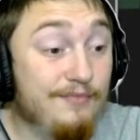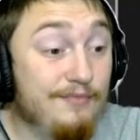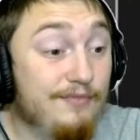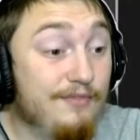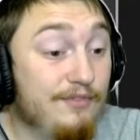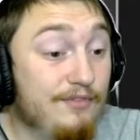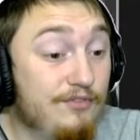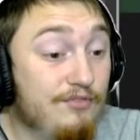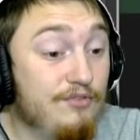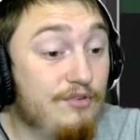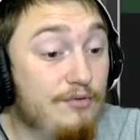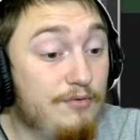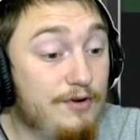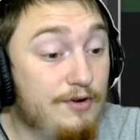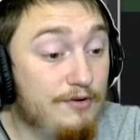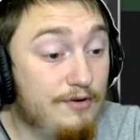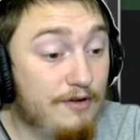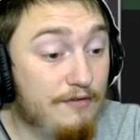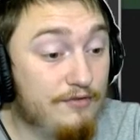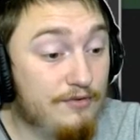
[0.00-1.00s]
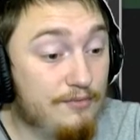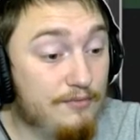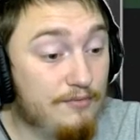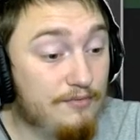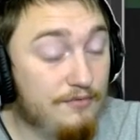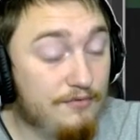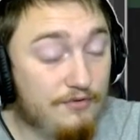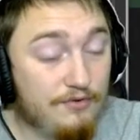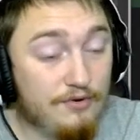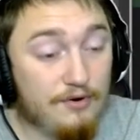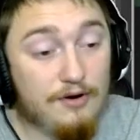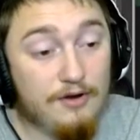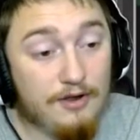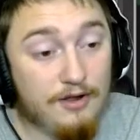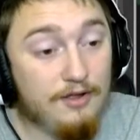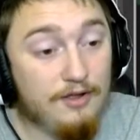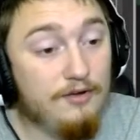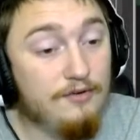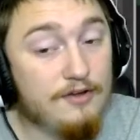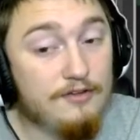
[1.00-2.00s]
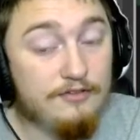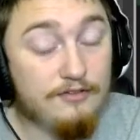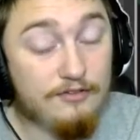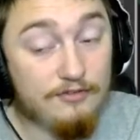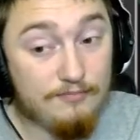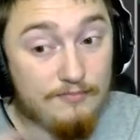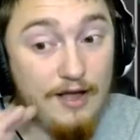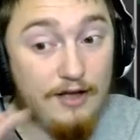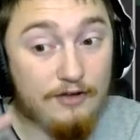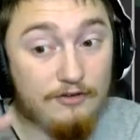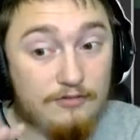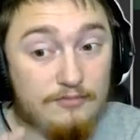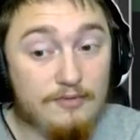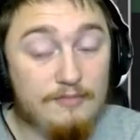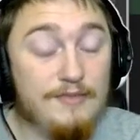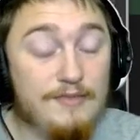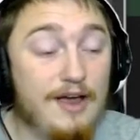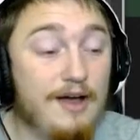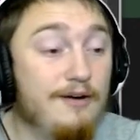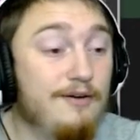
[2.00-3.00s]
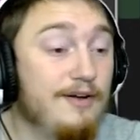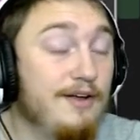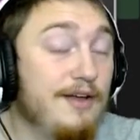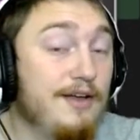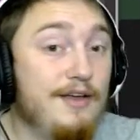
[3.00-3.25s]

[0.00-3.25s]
So we don't have to, so our increase is maximum now.